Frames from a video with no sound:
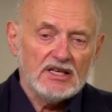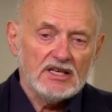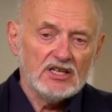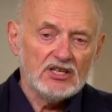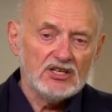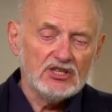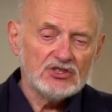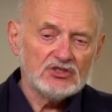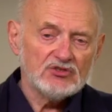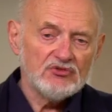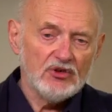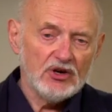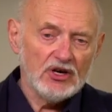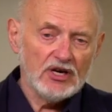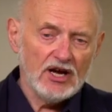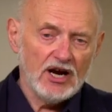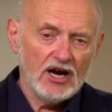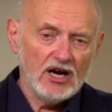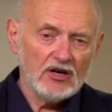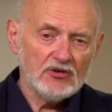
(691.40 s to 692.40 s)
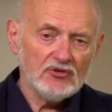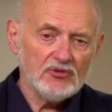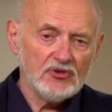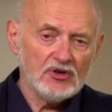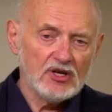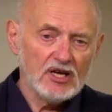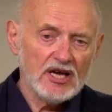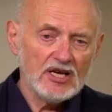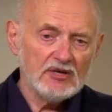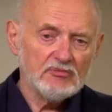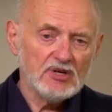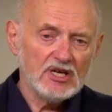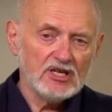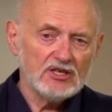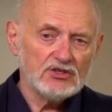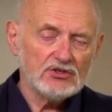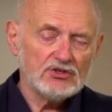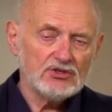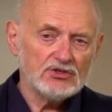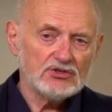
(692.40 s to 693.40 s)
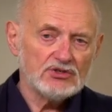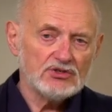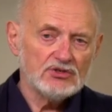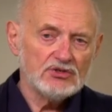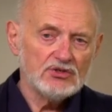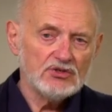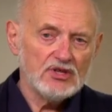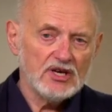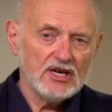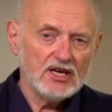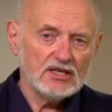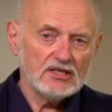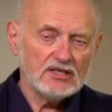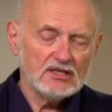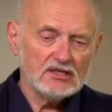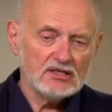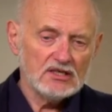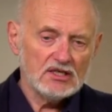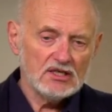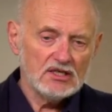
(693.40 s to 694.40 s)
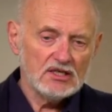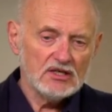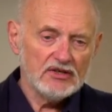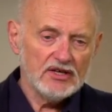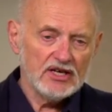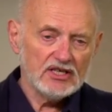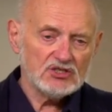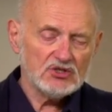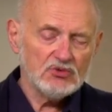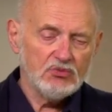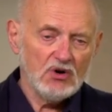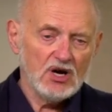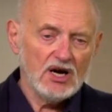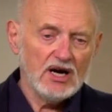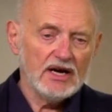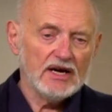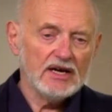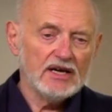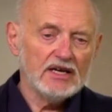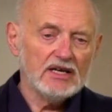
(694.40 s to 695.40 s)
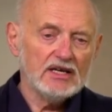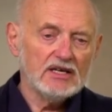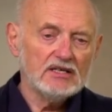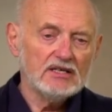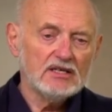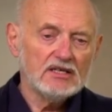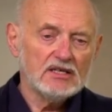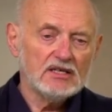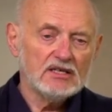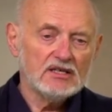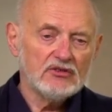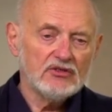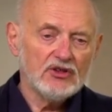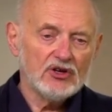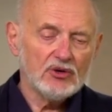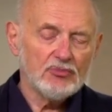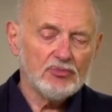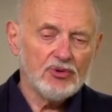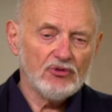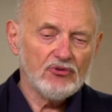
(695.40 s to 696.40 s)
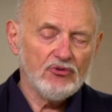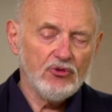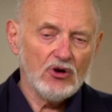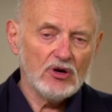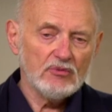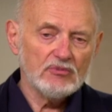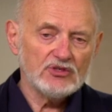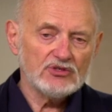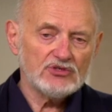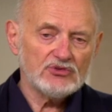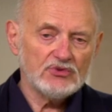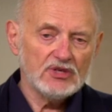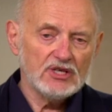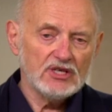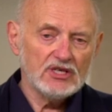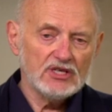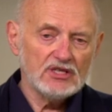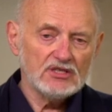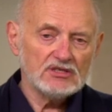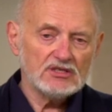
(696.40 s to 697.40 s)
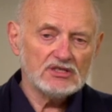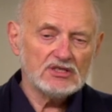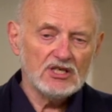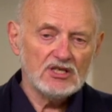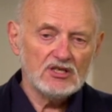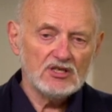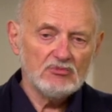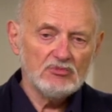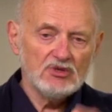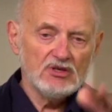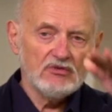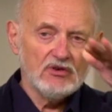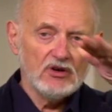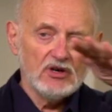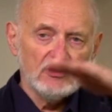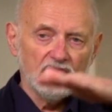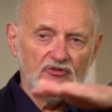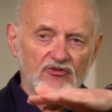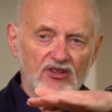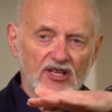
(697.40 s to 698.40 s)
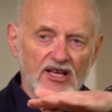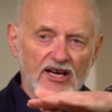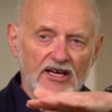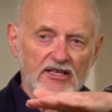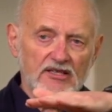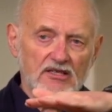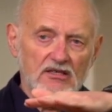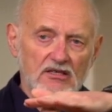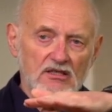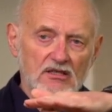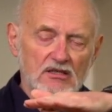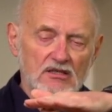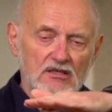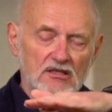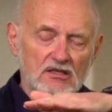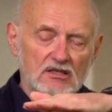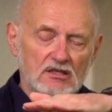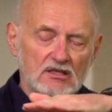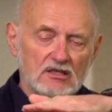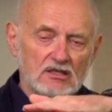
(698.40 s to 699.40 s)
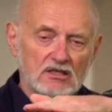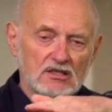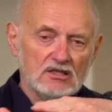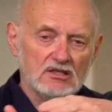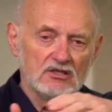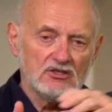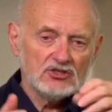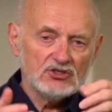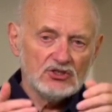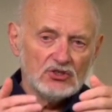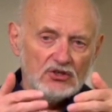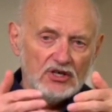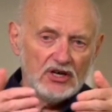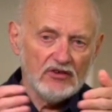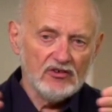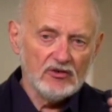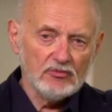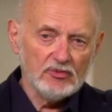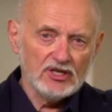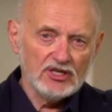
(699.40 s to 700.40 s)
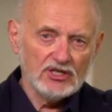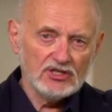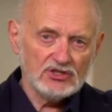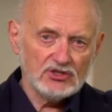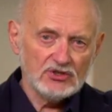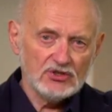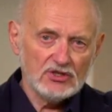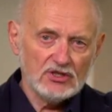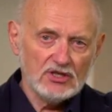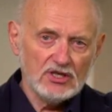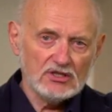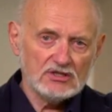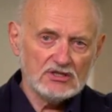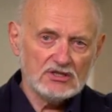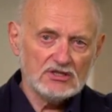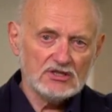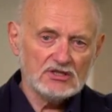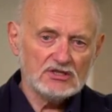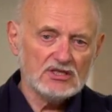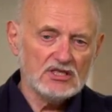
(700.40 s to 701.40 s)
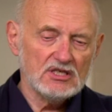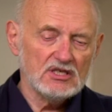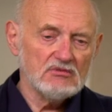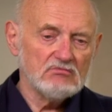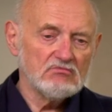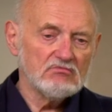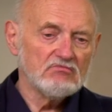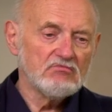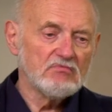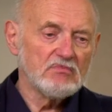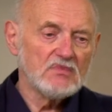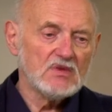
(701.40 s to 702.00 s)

It is very hard for line managers to do that. That's why their performance ratings tend to be very flat. So everybody sort of gets the same